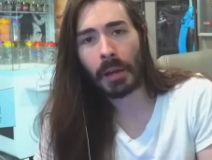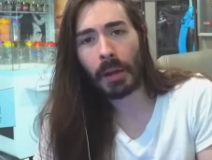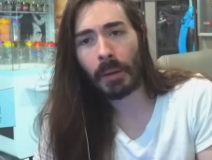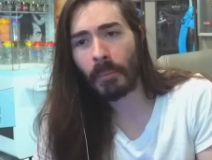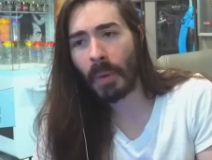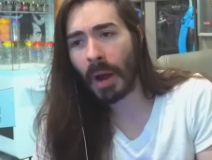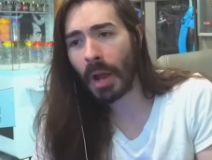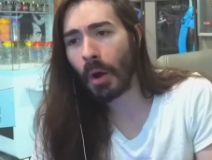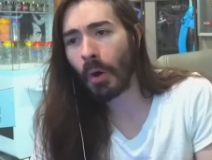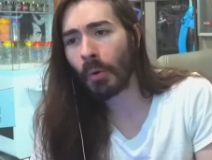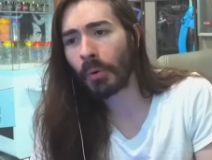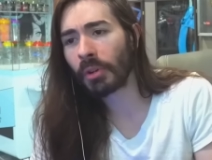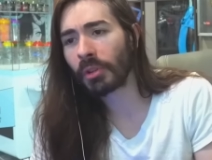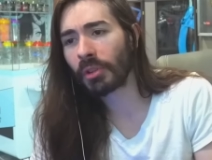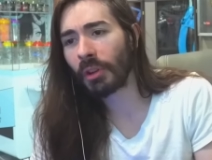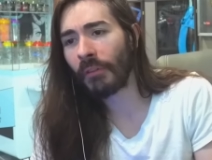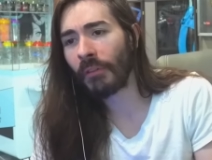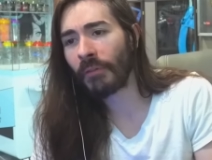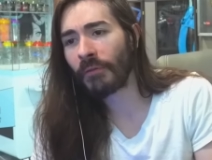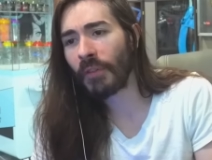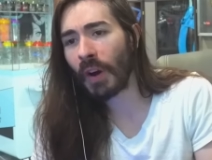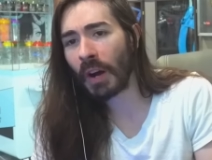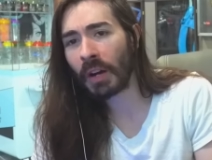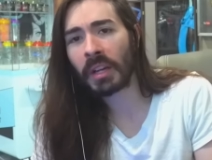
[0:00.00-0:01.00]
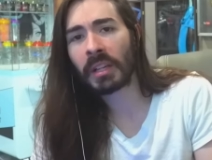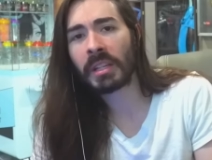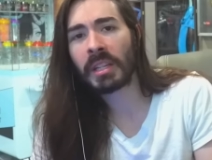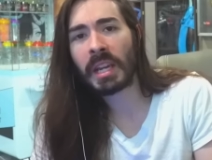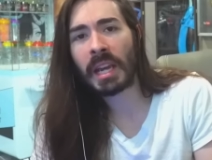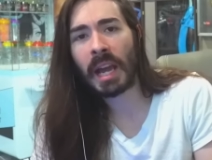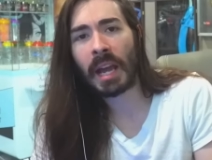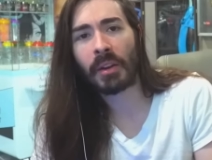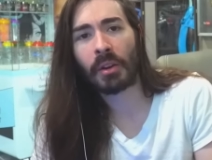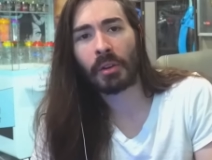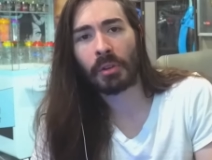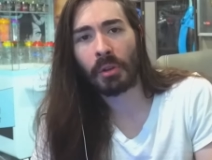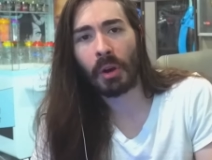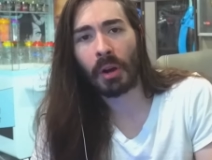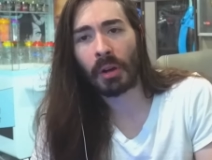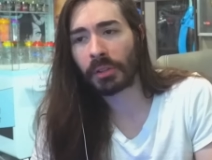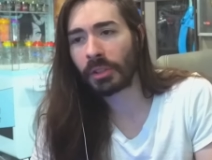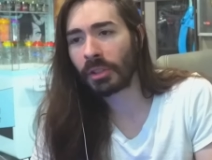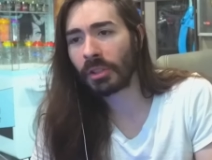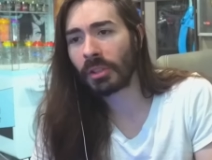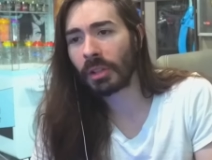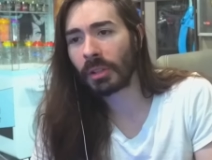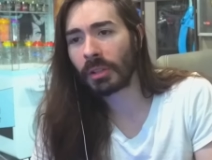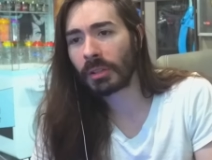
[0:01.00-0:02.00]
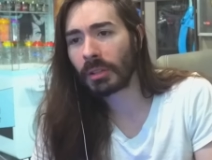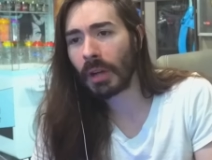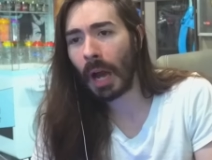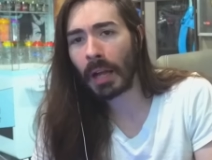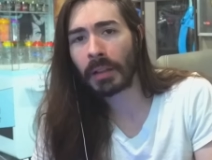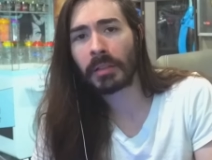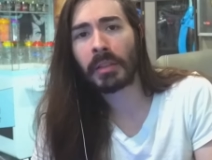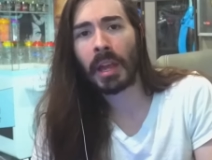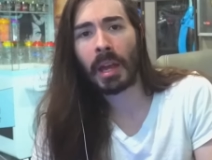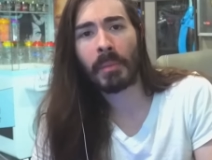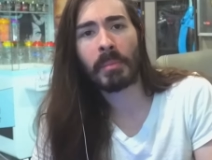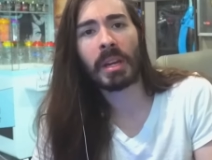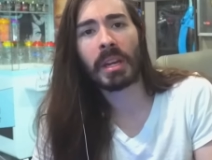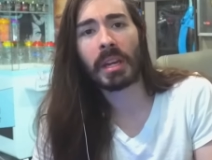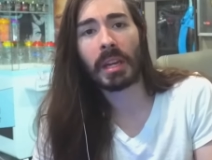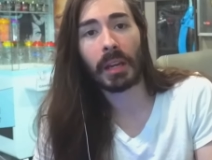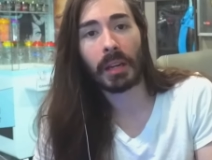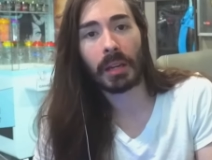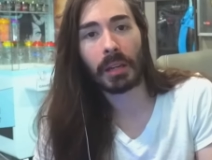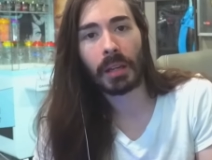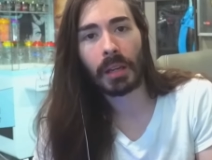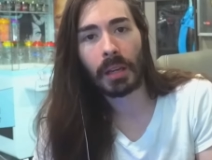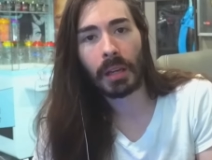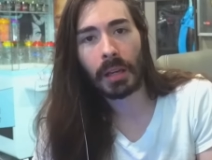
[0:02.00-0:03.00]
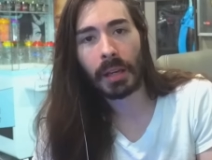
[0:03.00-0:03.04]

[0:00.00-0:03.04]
My owner's a fucking Neanderthal. She's a goddamn idiot.